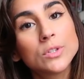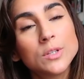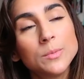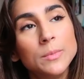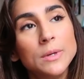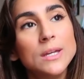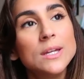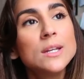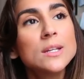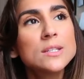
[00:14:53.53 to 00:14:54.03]
To
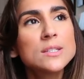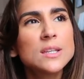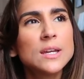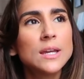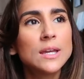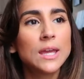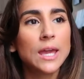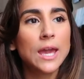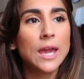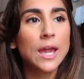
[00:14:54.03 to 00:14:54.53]
me, it is
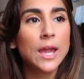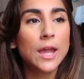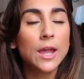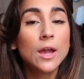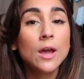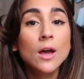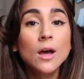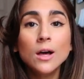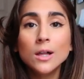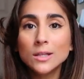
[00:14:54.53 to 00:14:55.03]
like a
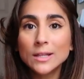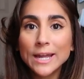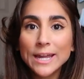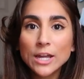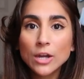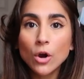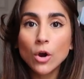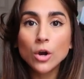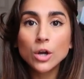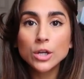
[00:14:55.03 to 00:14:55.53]

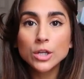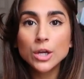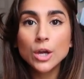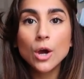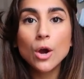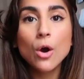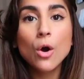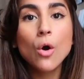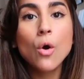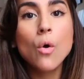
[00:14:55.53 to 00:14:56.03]
light
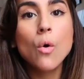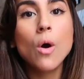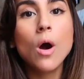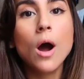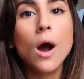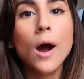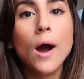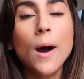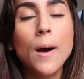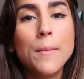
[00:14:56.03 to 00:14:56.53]
cardio,
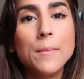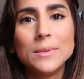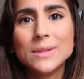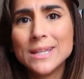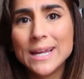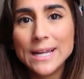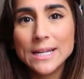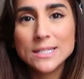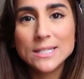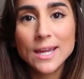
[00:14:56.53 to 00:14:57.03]
um,
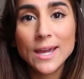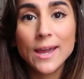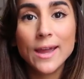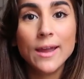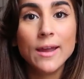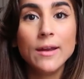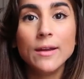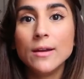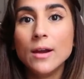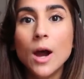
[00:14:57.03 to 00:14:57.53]
leg
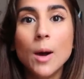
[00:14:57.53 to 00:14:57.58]
day,